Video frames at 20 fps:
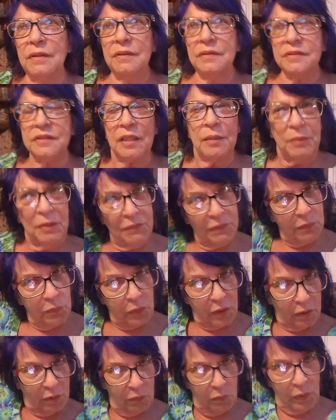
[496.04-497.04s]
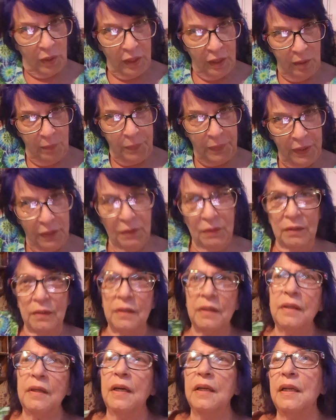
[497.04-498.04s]
Some even wear it way up here,
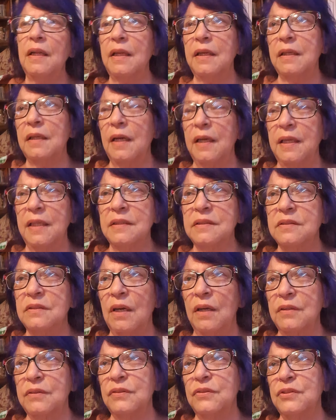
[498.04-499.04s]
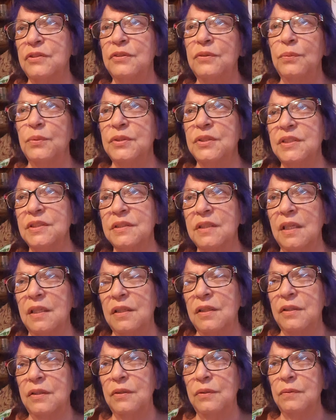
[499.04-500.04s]
kind of like I guess doctors do, which is kind
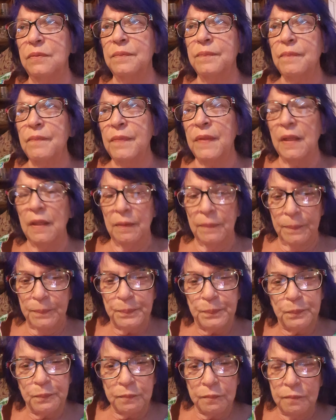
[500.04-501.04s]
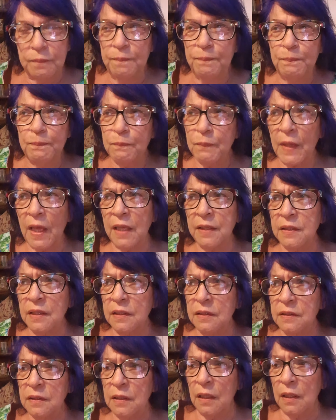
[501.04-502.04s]
of cute. And
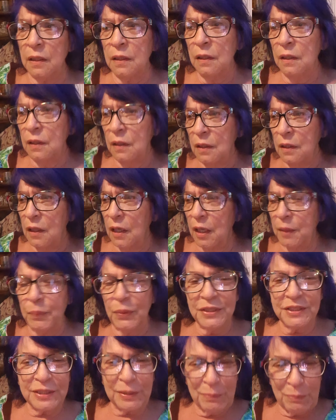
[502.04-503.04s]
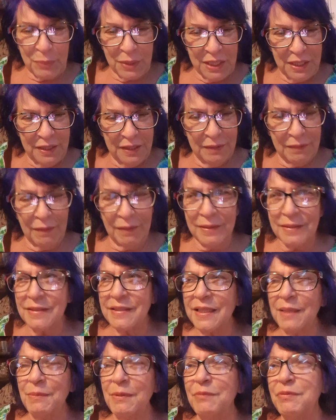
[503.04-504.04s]
then I put some beading on
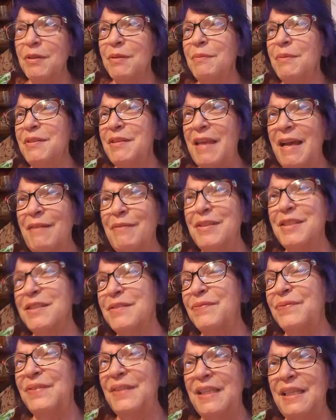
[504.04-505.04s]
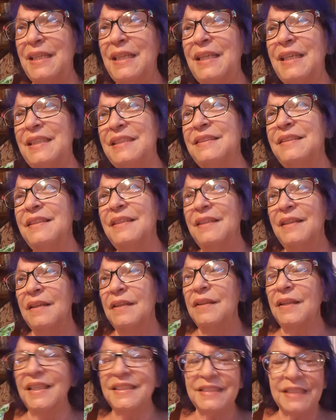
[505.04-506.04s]
some of them, and that was fun.
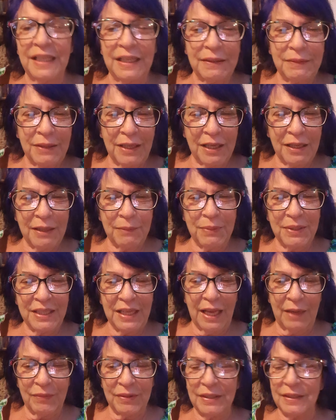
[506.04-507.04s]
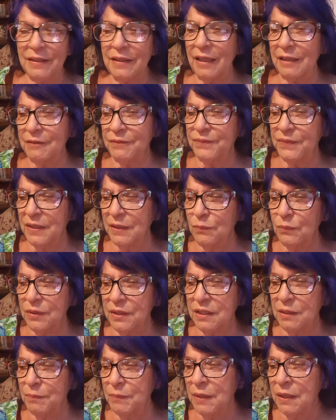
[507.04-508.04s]
Like I say, I've been having a lot of fun
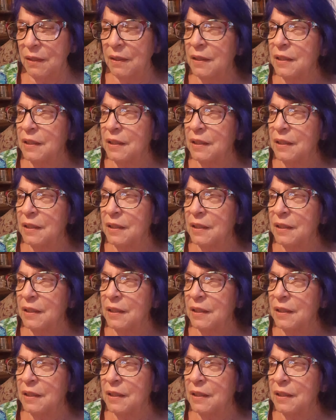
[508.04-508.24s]
with them.